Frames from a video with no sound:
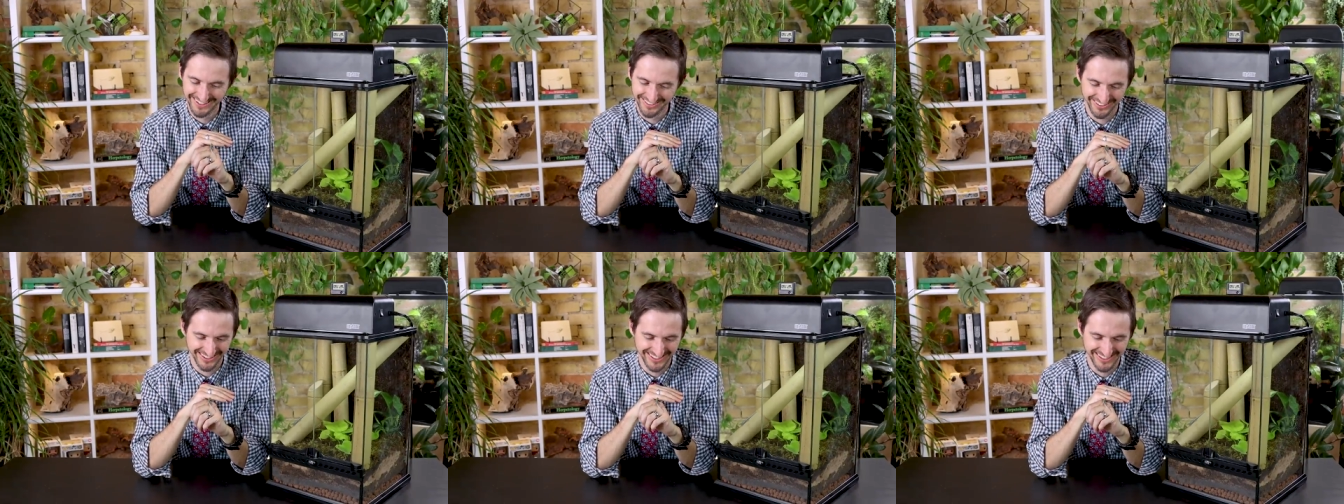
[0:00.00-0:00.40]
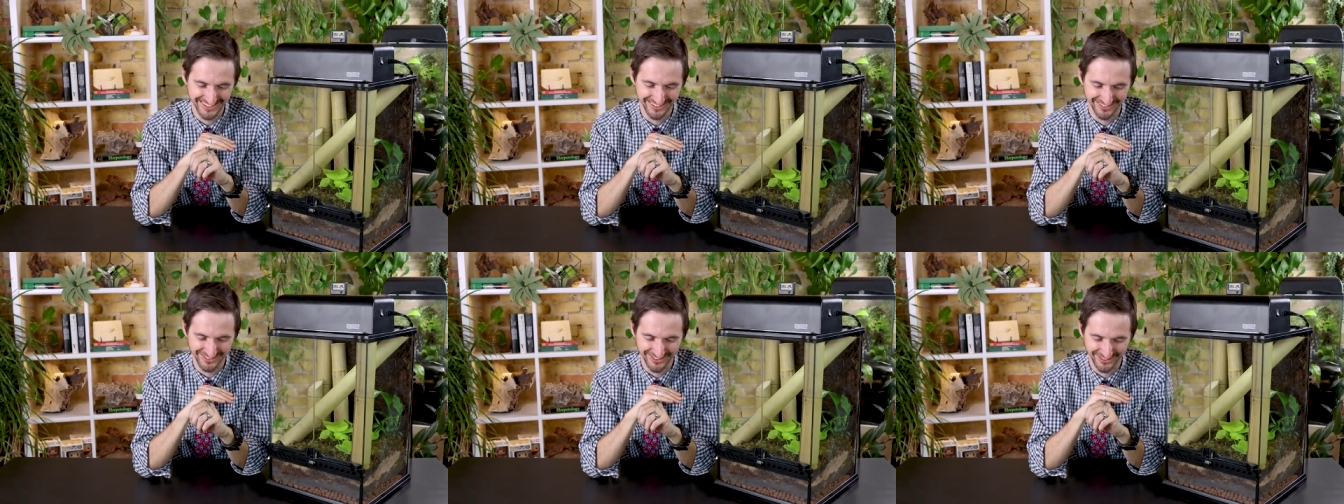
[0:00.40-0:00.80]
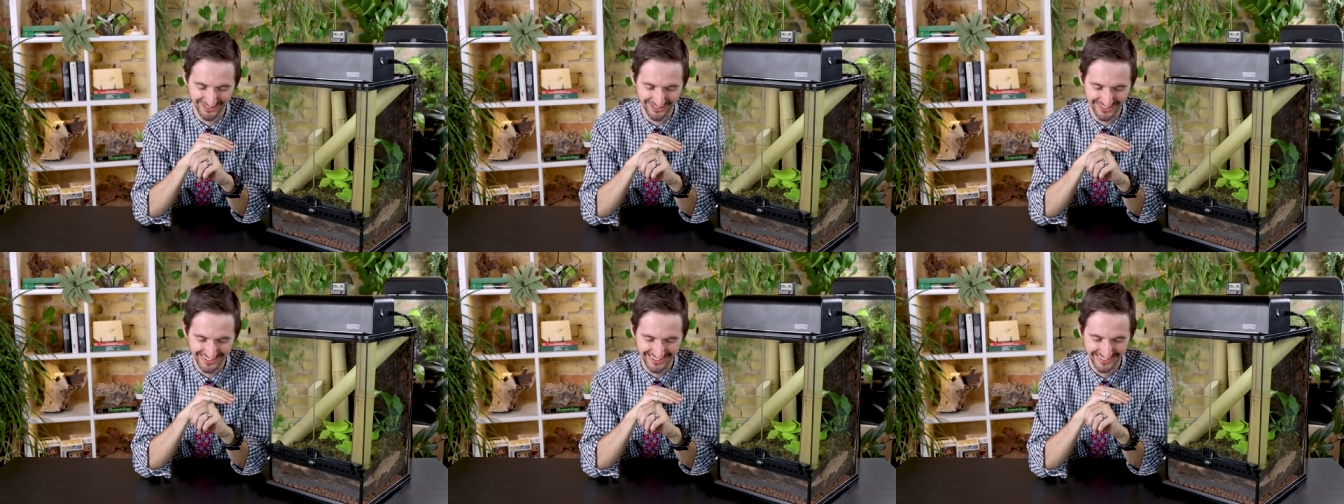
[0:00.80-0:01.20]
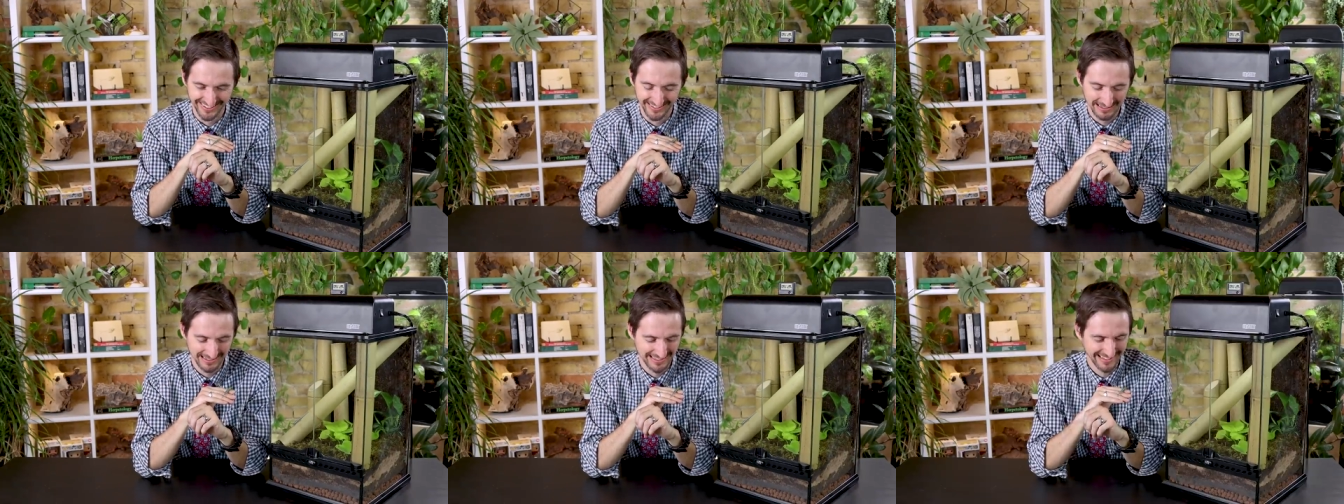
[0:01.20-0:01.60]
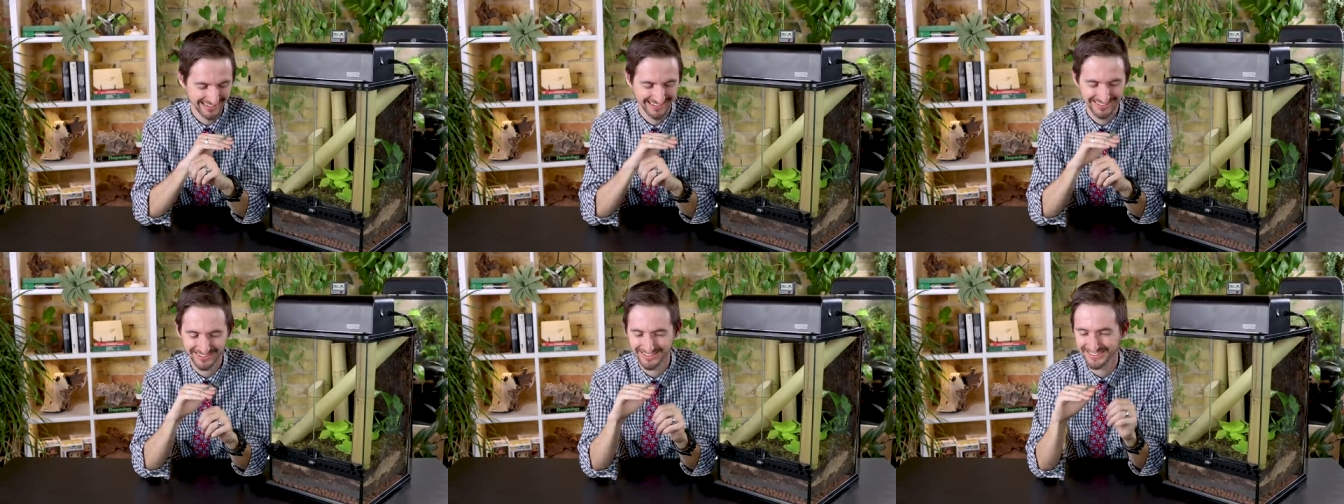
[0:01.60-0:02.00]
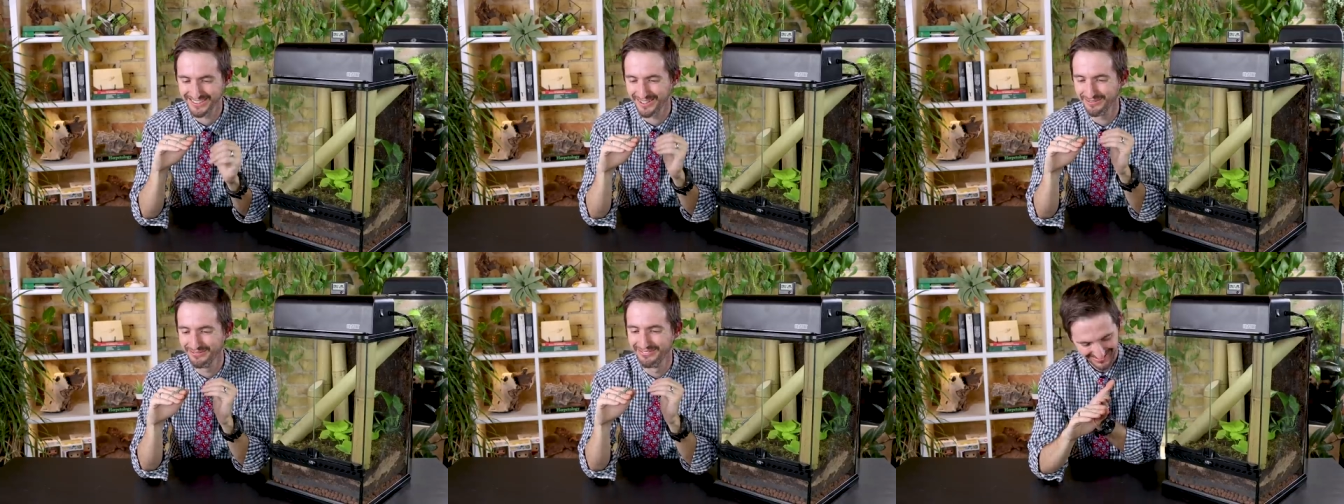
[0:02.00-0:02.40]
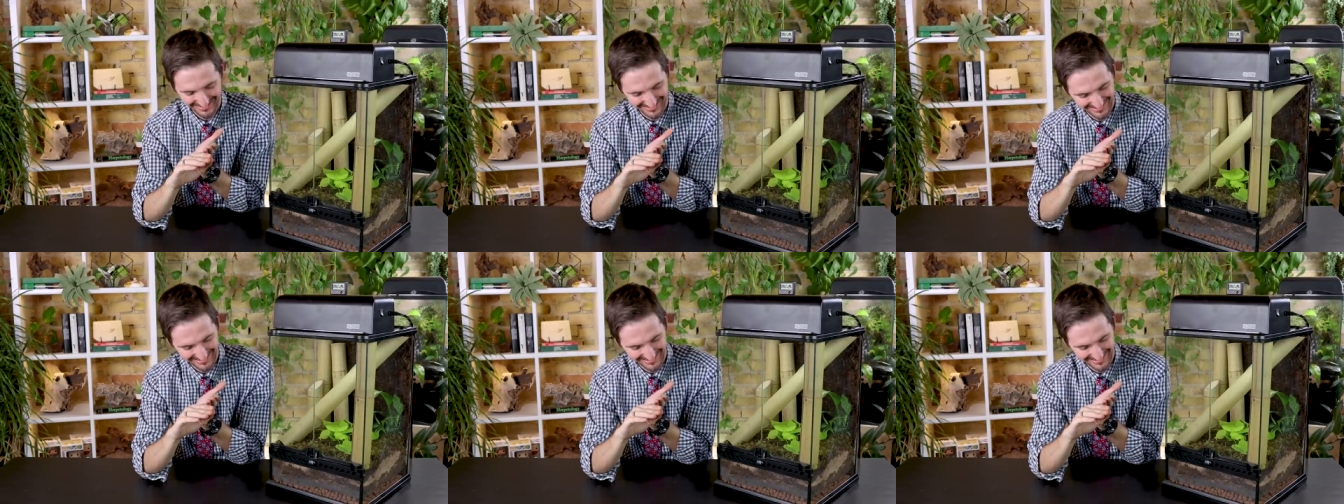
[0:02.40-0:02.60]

you are so cool. Good jump.